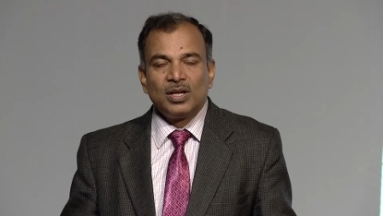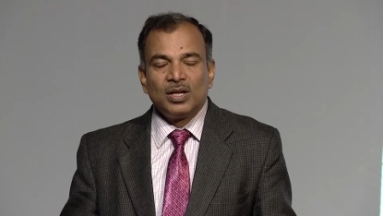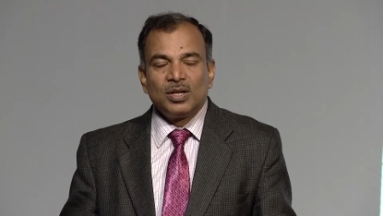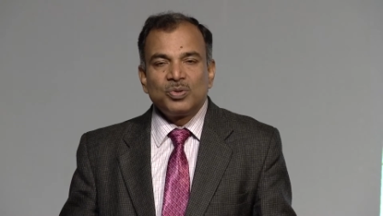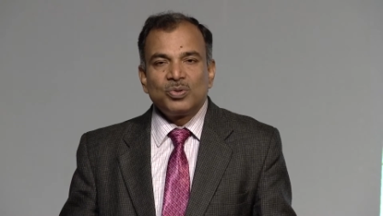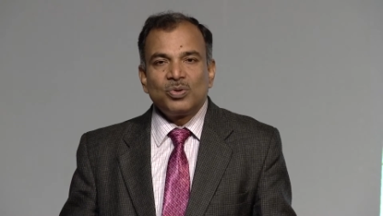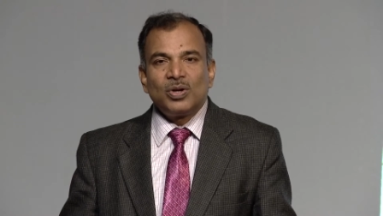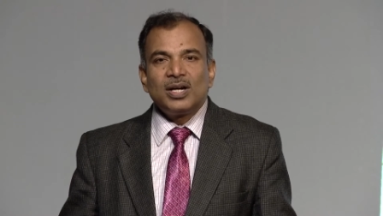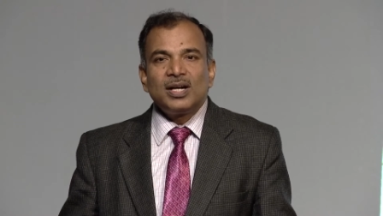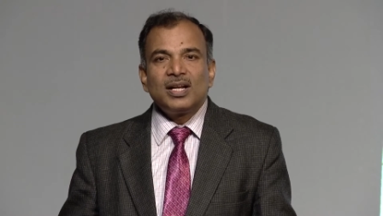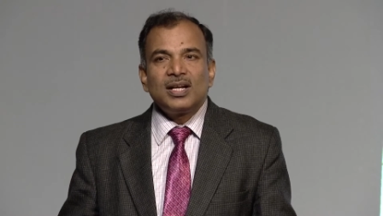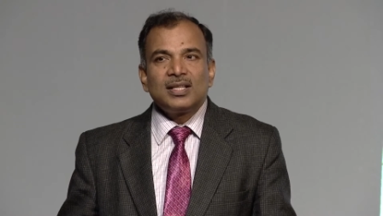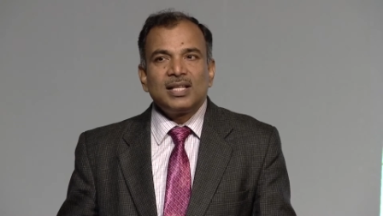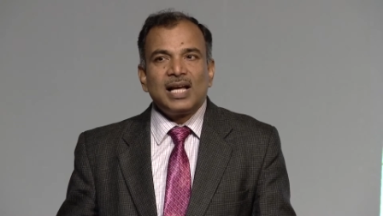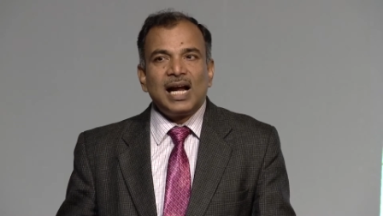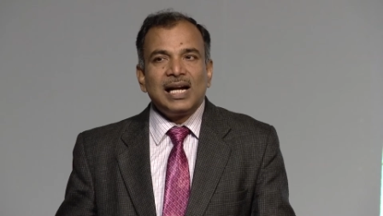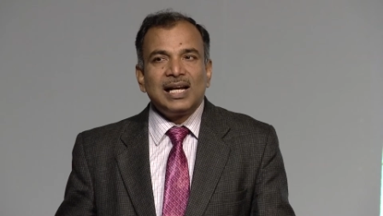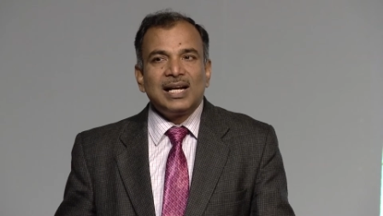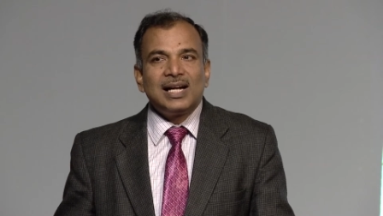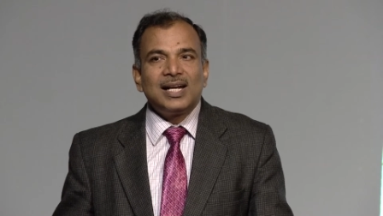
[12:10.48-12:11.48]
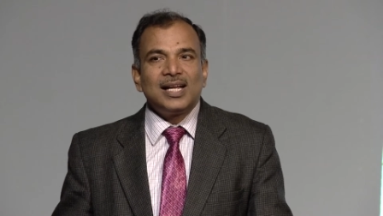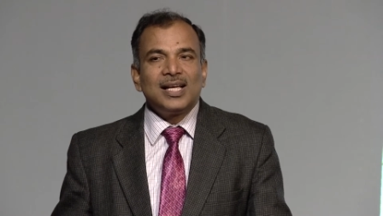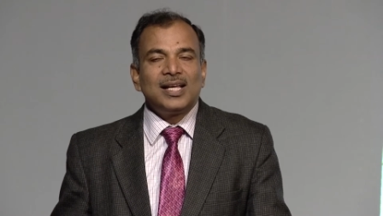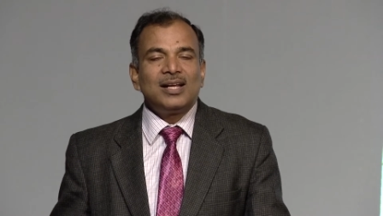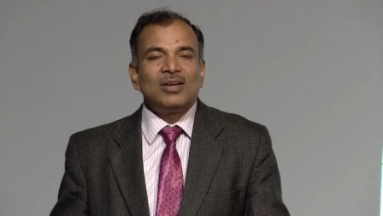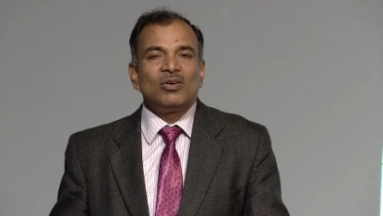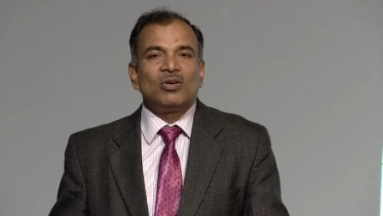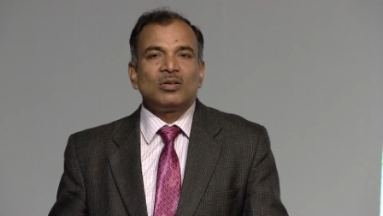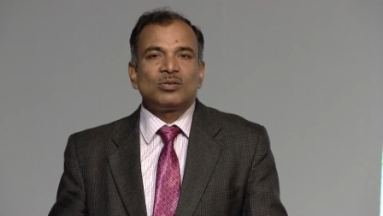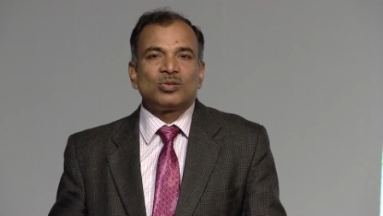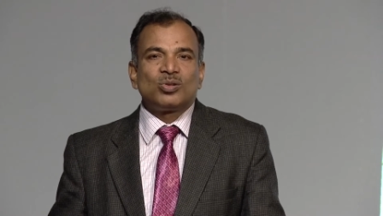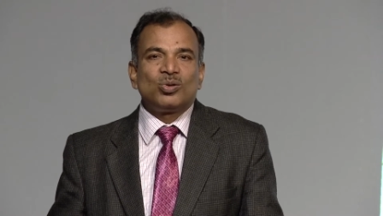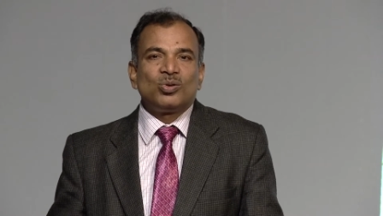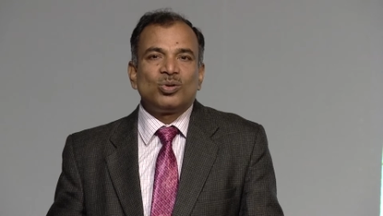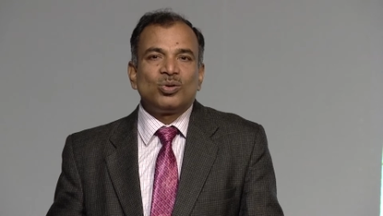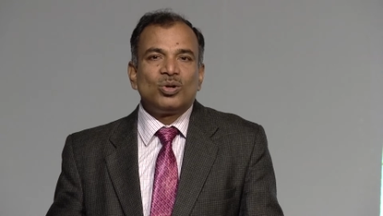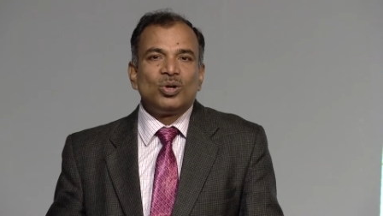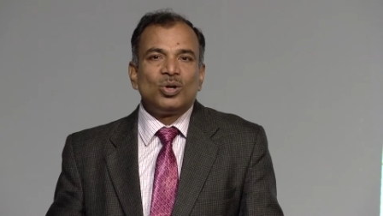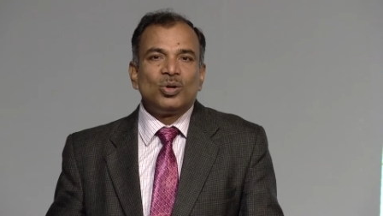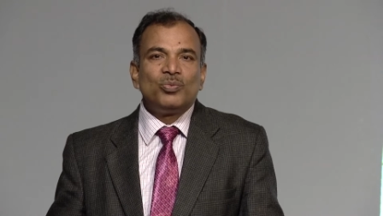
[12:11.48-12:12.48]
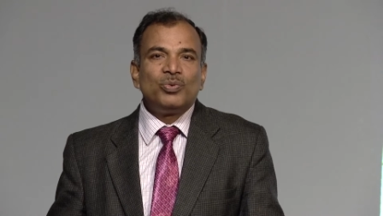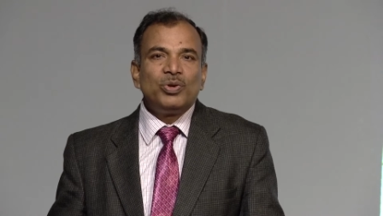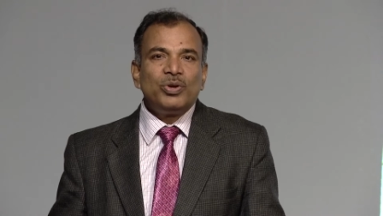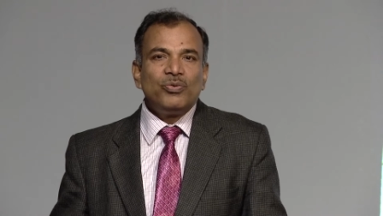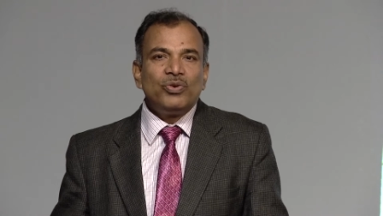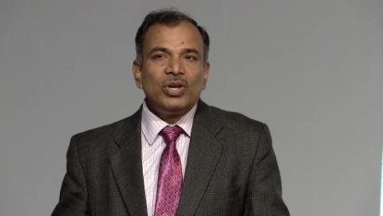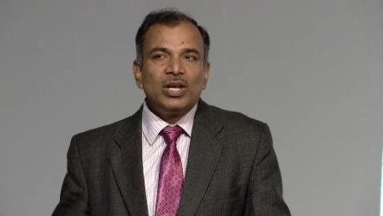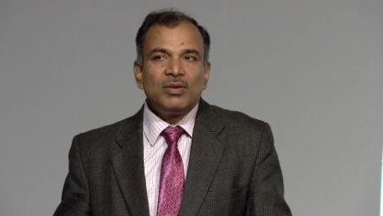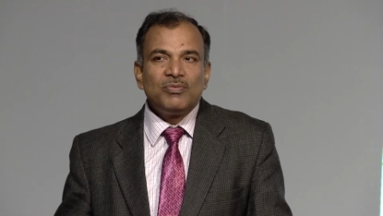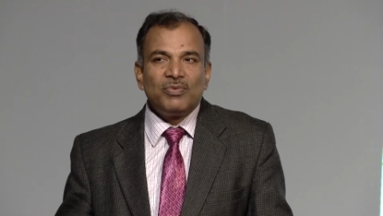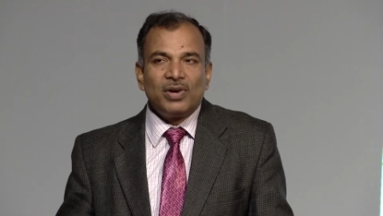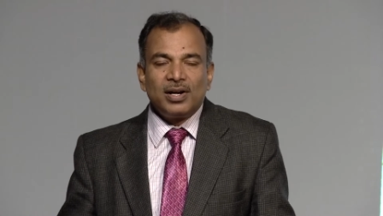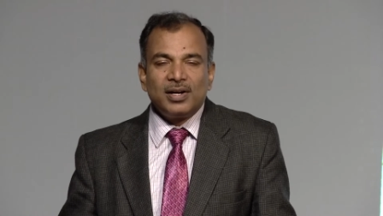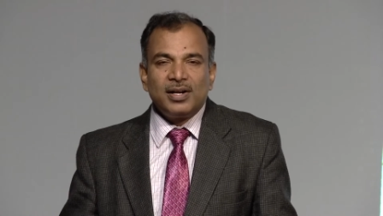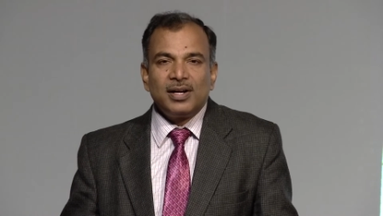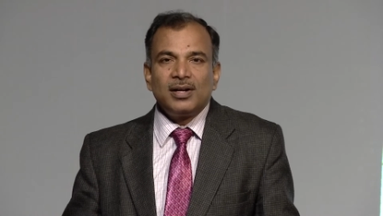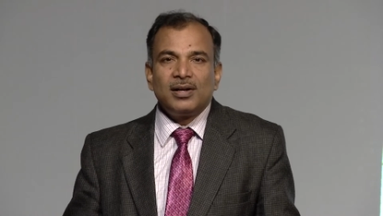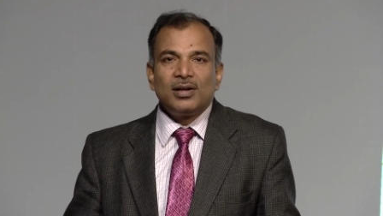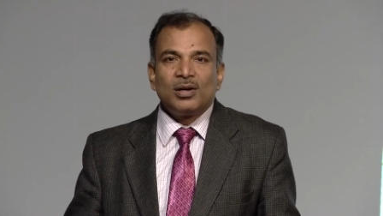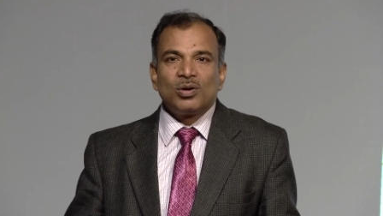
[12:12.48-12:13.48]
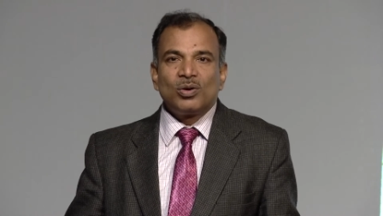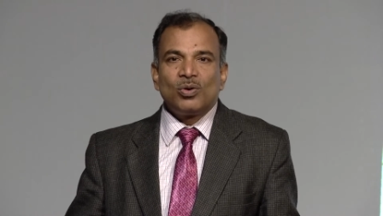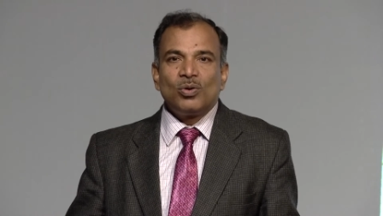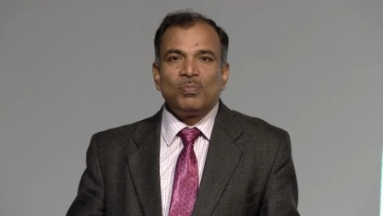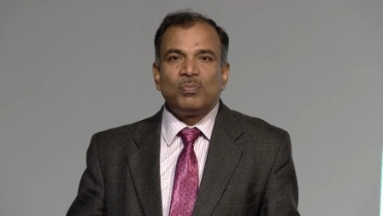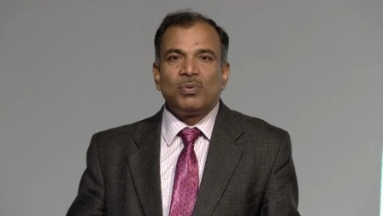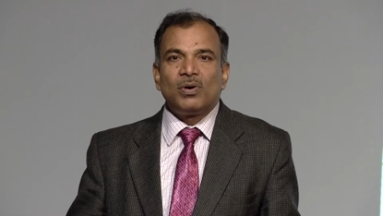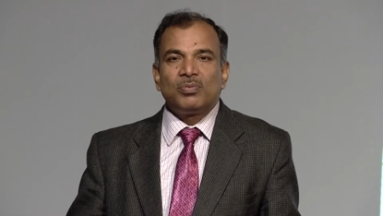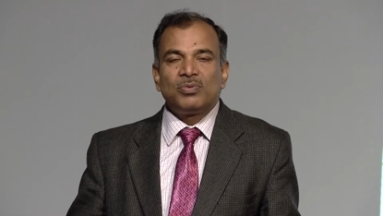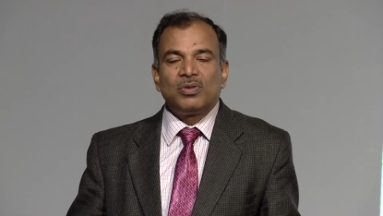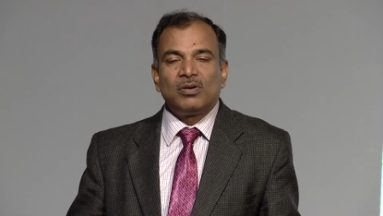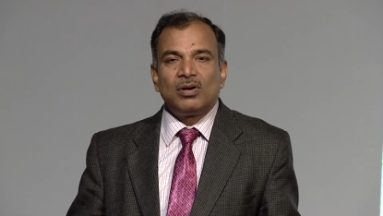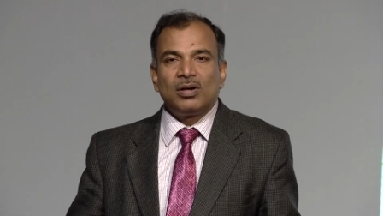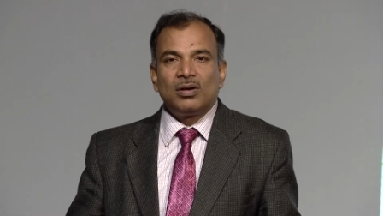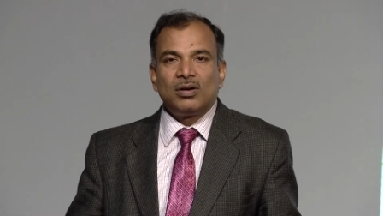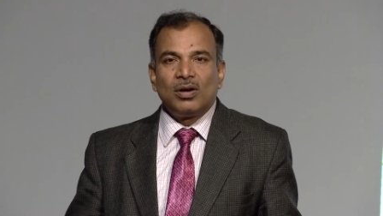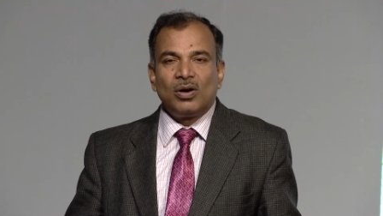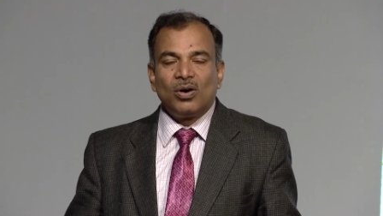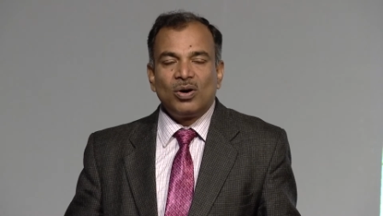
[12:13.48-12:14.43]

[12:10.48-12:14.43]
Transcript: So under that category also, we invited a group of the